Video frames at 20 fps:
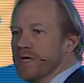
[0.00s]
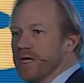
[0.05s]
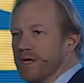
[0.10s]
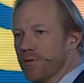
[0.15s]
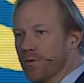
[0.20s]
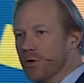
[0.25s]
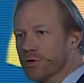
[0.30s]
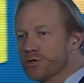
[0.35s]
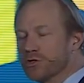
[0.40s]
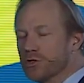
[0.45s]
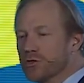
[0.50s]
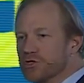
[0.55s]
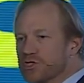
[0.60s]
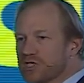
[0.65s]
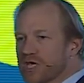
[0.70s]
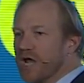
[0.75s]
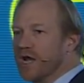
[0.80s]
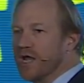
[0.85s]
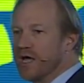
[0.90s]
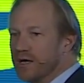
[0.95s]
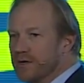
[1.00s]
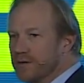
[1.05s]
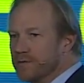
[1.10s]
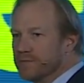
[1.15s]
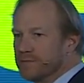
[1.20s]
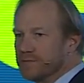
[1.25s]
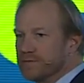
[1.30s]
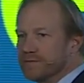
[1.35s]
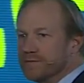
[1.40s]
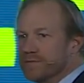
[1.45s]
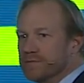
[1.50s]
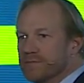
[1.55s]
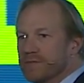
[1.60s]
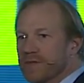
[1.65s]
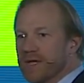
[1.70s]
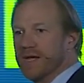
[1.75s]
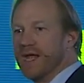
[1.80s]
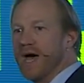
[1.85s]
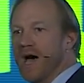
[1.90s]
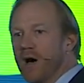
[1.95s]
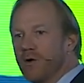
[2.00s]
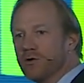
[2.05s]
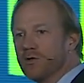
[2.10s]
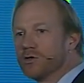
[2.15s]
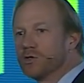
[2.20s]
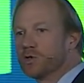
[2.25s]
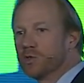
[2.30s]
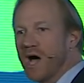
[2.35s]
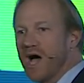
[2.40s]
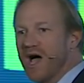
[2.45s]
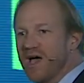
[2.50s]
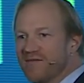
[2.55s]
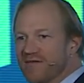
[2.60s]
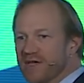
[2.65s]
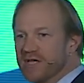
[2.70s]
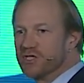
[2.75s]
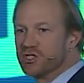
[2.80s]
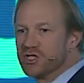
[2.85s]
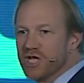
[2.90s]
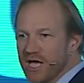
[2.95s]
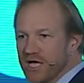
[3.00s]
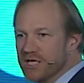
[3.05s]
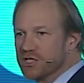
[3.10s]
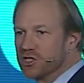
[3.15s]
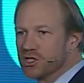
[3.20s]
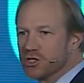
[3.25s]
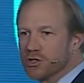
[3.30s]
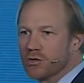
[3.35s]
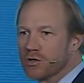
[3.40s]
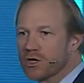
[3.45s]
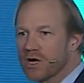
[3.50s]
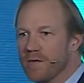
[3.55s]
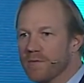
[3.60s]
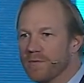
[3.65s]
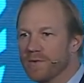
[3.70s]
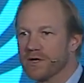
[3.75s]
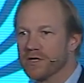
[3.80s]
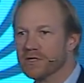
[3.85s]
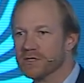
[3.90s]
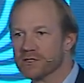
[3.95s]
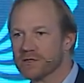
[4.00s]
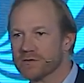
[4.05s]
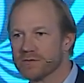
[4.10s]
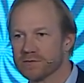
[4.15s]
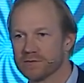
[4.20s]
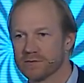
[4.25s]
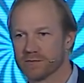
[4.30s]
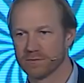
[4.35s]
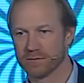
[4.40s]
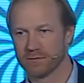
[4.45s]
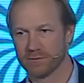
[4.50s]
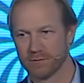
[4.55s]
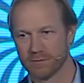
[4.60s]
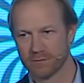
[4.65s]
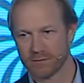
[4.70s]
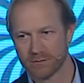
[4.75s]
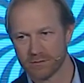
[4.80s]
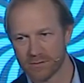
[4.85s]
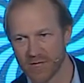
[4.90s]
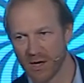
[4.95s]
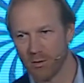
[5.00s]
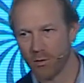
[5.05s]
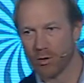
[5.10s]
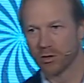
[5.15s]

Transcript: in what you're selling and how you're driving change in your companies and